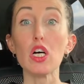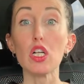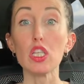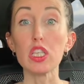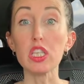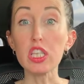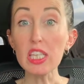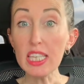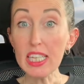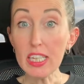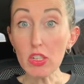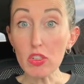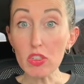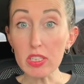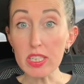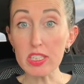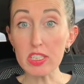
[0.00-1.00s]

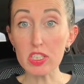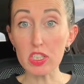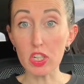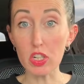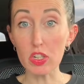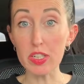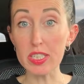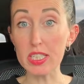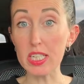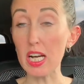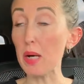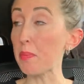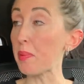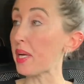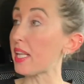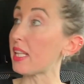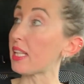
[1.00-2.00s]
Literally scurries
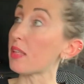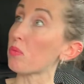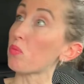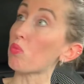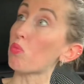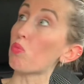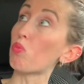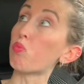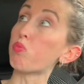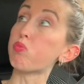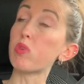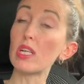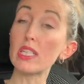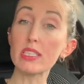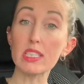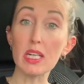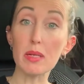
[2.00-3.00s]
up and
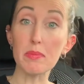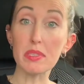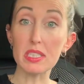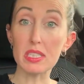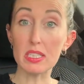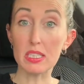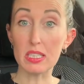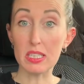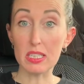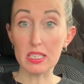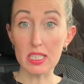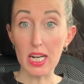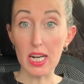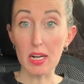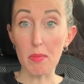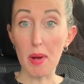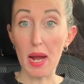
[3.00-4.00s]
runs up the
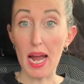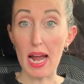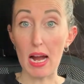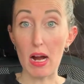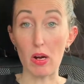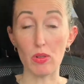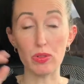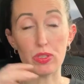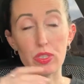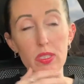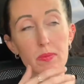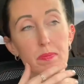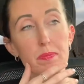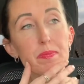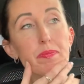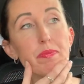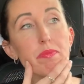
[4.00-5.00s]
side of my house.
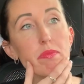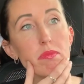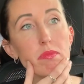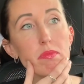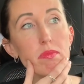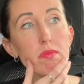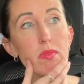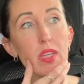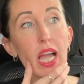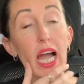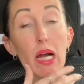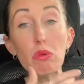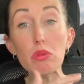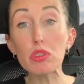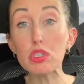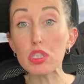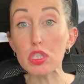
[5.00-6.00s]
I
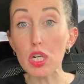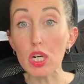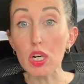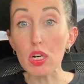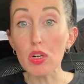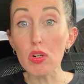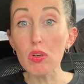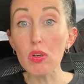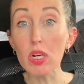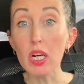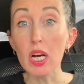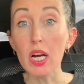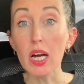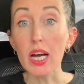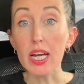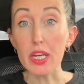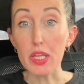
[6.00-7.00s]
was so
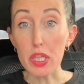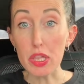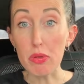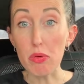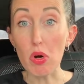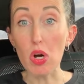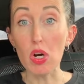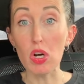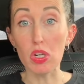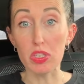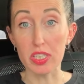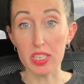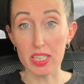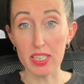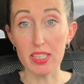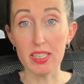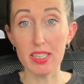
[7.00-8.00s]
enthralled
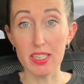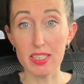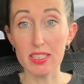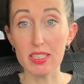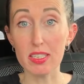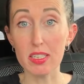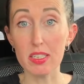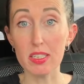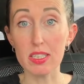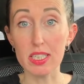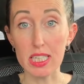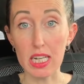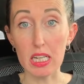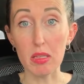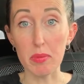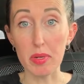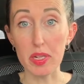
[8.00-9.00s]
in this
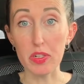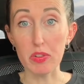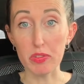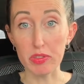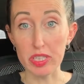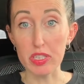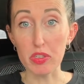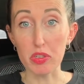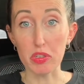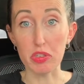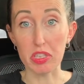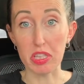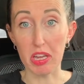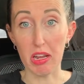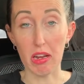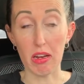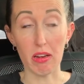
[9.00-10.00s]
salamander lizard
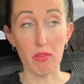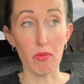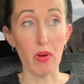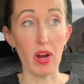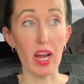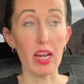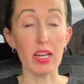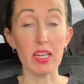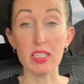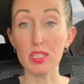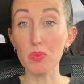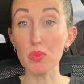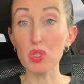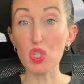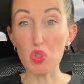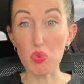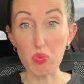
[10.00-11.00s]
thing, right? Because it
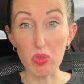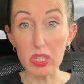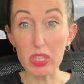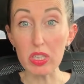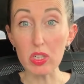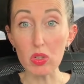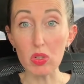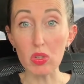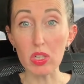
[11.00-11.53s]
was a really cool